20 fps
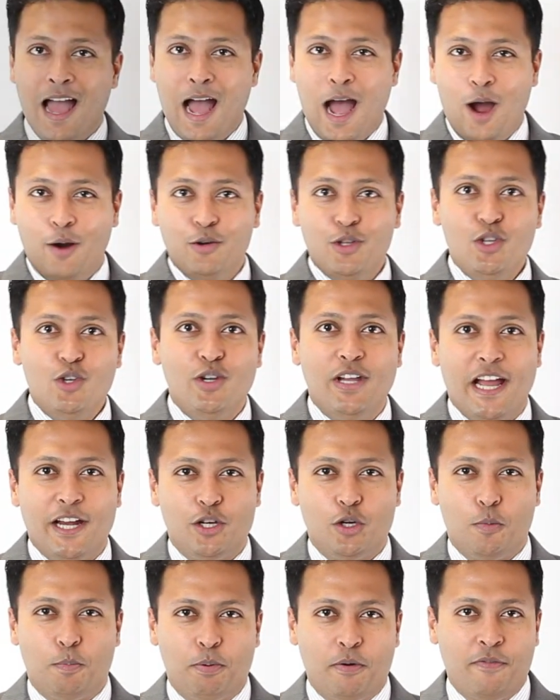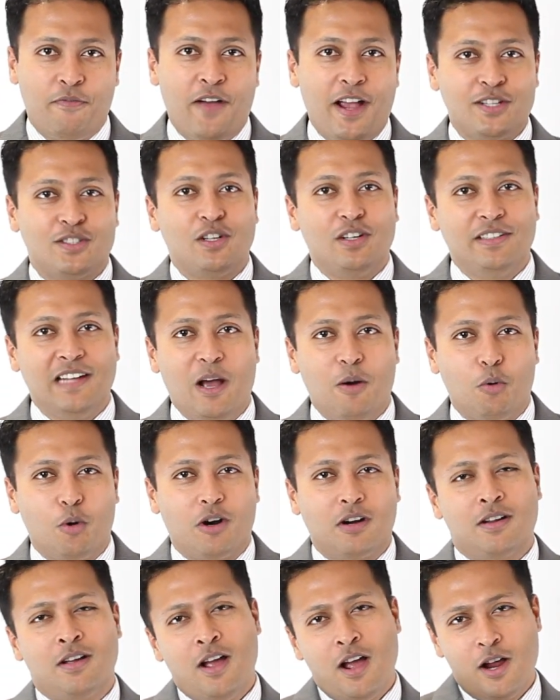how do you get your professional
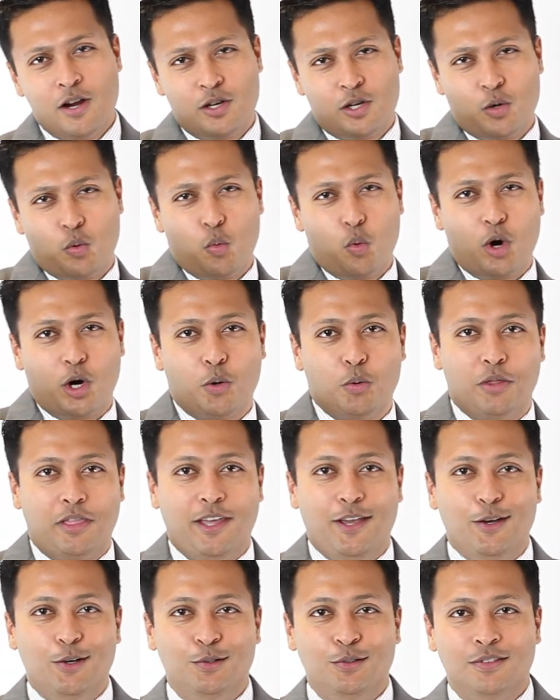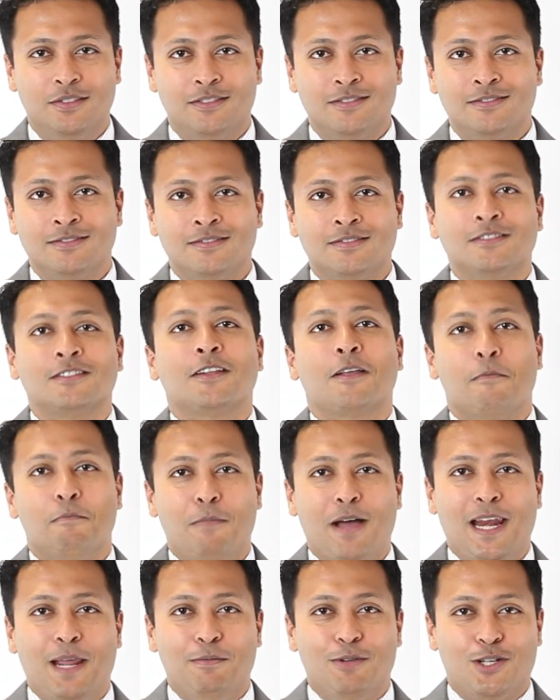network to work with you?
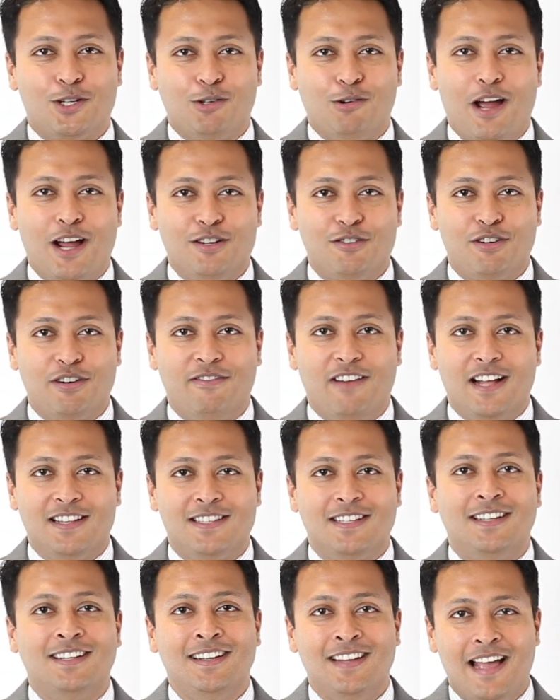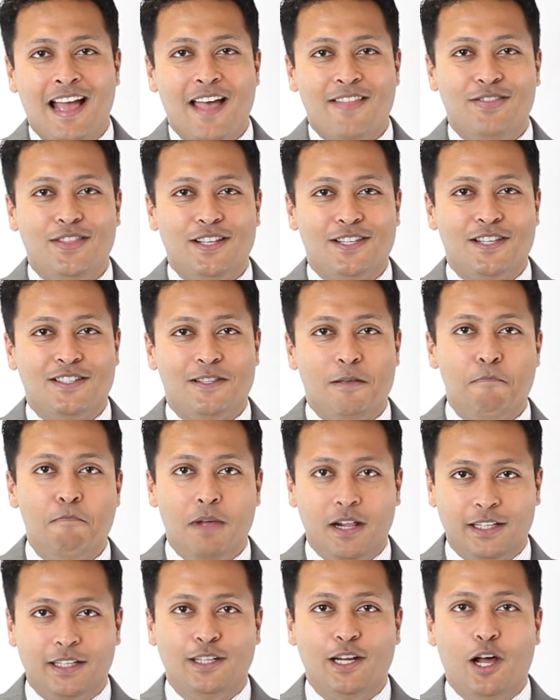My name is Sharran Srivatsaa, and this is the
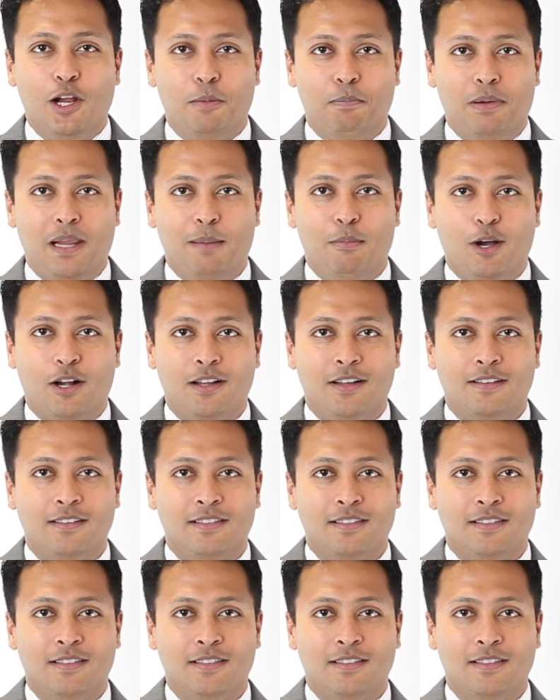Million Dollar Playbook.